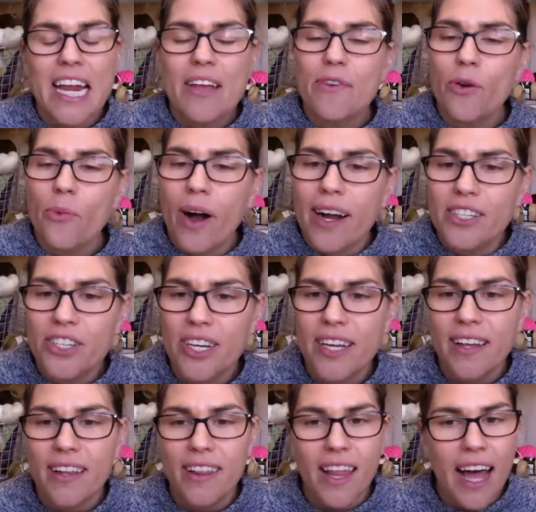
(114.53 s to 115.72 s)
If you're
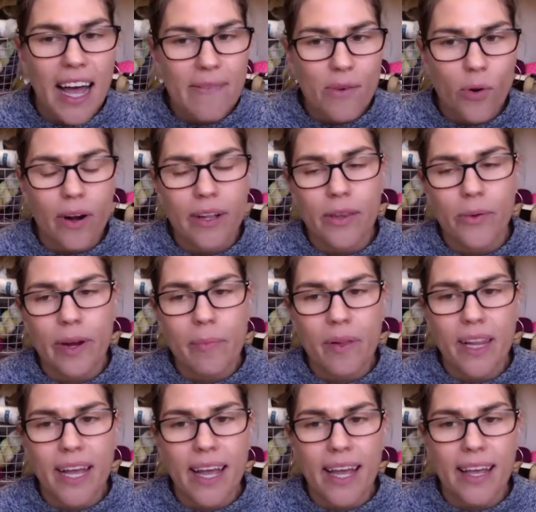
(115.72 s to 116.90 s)
watching live or on the
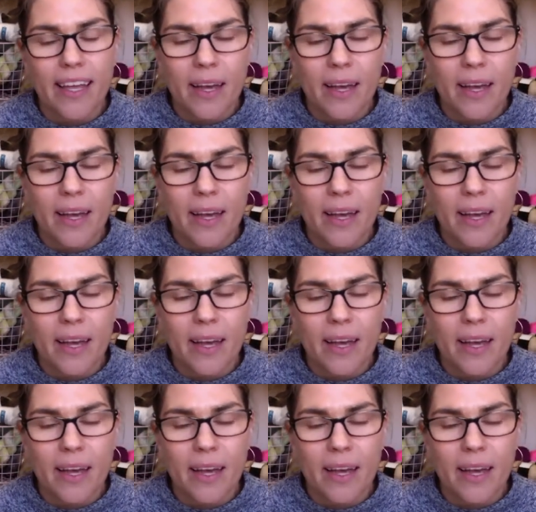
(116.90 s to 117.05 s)
replay,